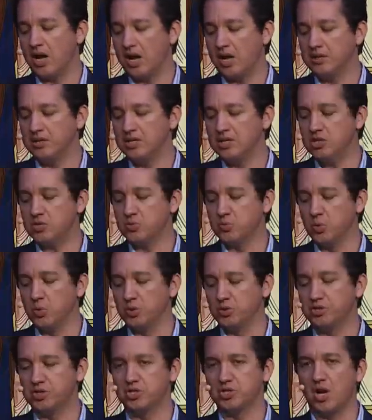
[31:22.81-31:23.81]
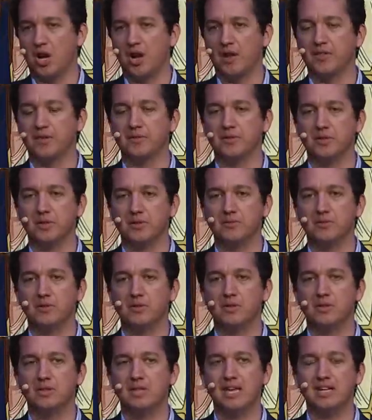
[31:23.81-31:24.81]
these rules saw the, the
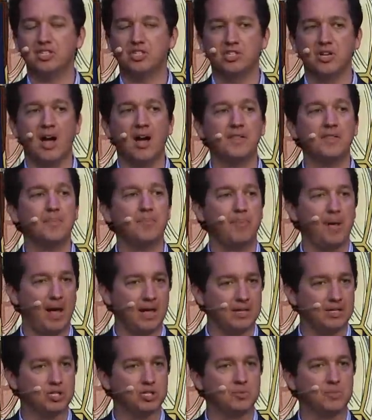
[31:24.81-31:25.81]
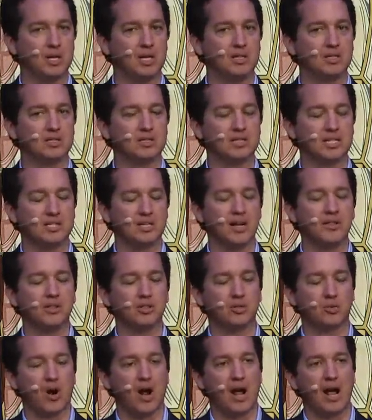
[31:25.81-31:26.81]
they saw the punishment, they saw the
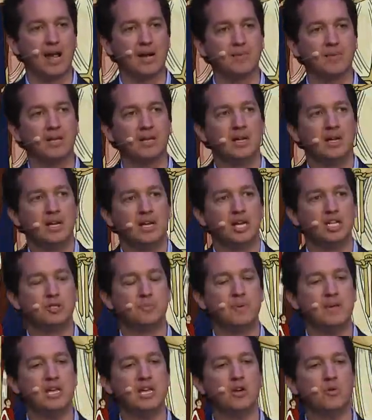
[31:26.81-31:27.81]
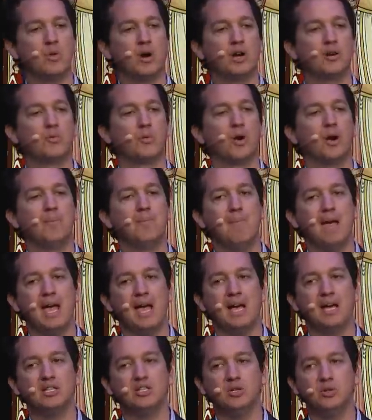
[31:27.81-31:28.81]
crime as being one where a
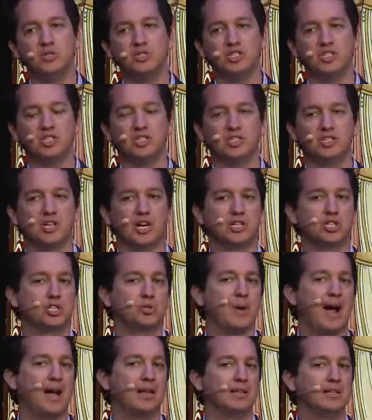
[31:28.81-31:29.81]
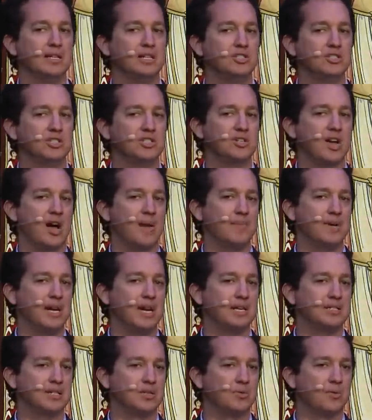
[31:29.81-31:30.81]
man uses his sexuality to
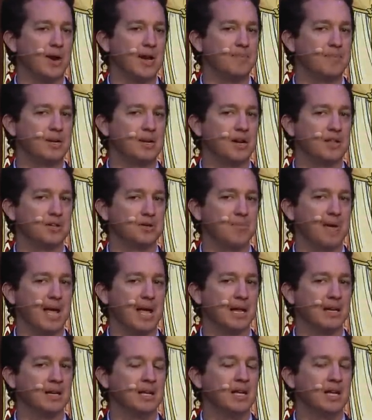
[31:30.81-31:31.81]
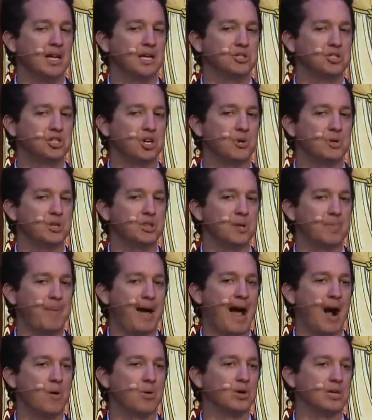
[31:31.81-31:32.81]
dominate and rape another man and show the
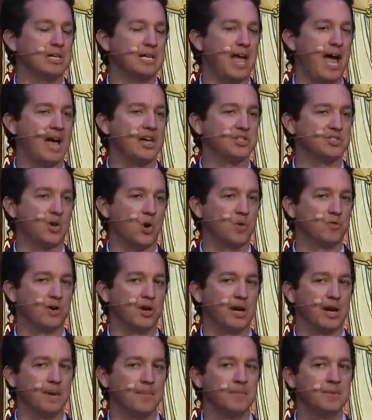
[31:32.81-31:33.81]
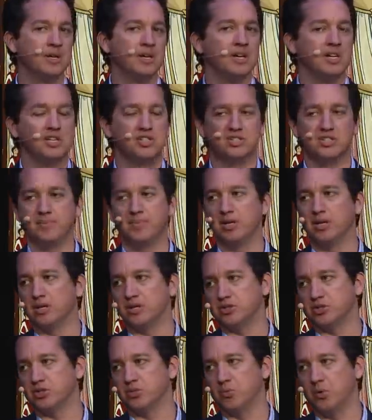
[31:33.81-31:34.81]
power he has over him,
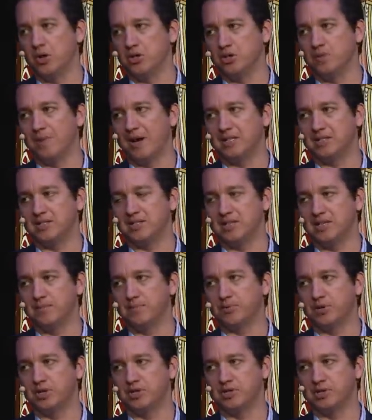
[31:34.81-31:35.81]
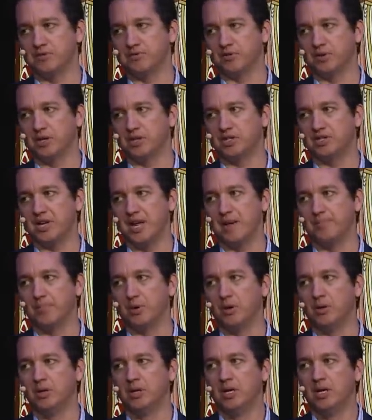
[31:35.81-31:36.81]
similar to what you might see in prison, for
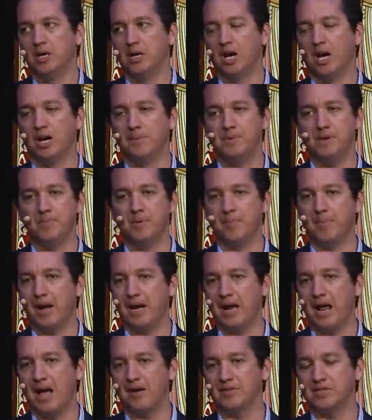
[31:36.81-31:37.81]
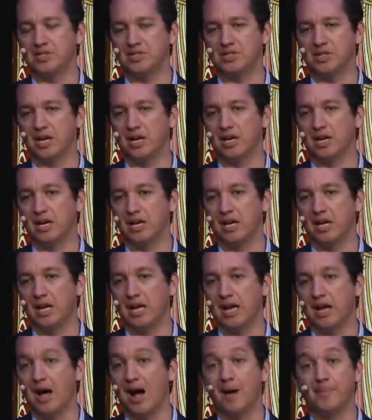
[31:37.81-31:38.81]
example. Uh, people might have a, uh,
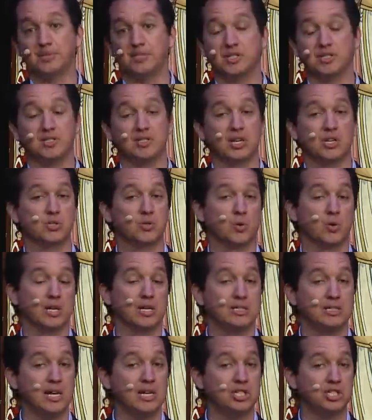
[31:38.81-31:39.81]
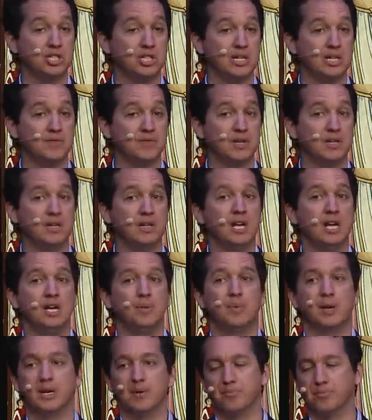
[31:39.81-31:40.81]
a opposite sex orientation even,
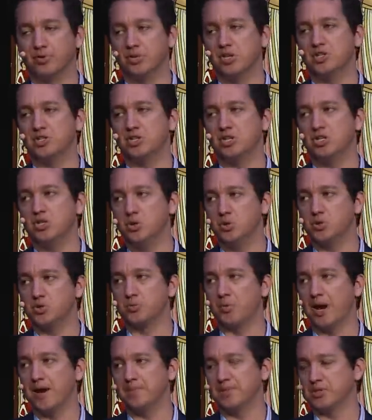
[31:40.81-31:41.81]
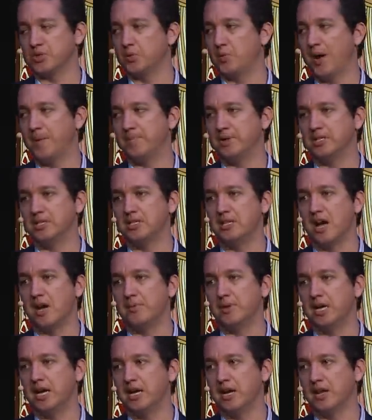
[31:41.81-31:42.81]
but in prison use rape as a weapon to
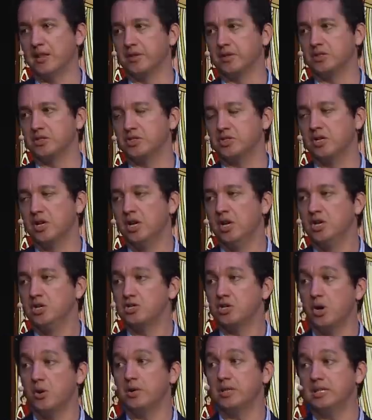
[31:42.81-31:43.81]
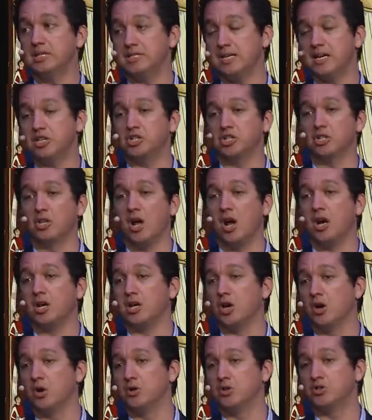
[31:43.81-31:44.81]
dominate others. So in these ancient law
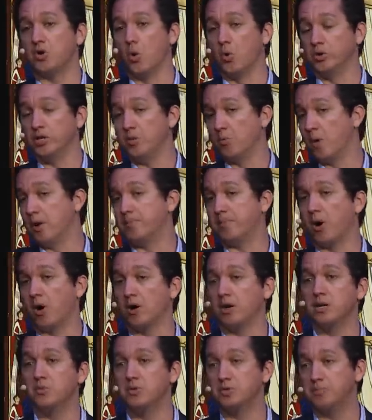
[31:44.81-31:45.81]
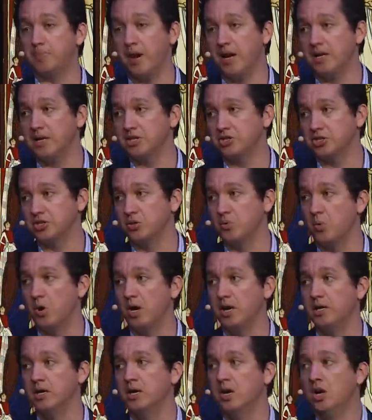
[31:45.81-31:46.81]
codes, only one party was punished, the
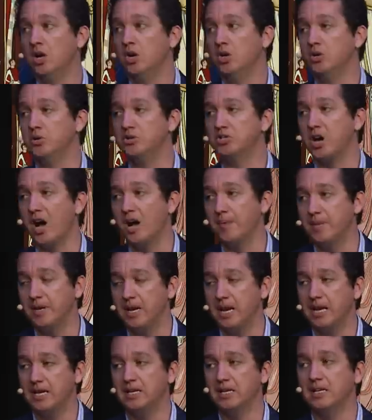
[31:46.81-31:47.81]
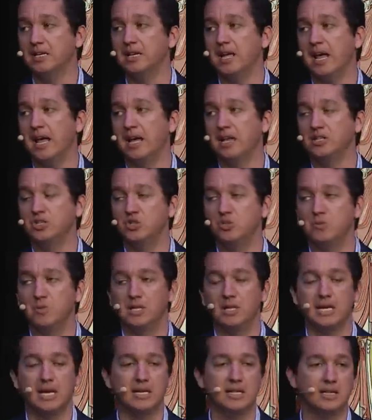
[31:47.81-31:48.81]
one who dominated and
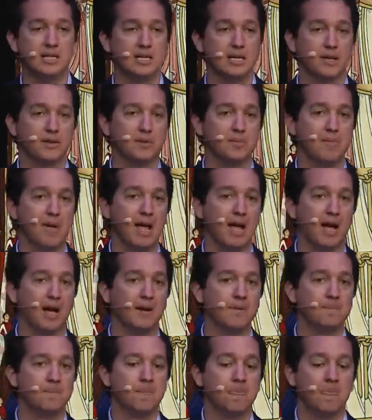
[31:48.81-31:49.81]
humiliated the other man.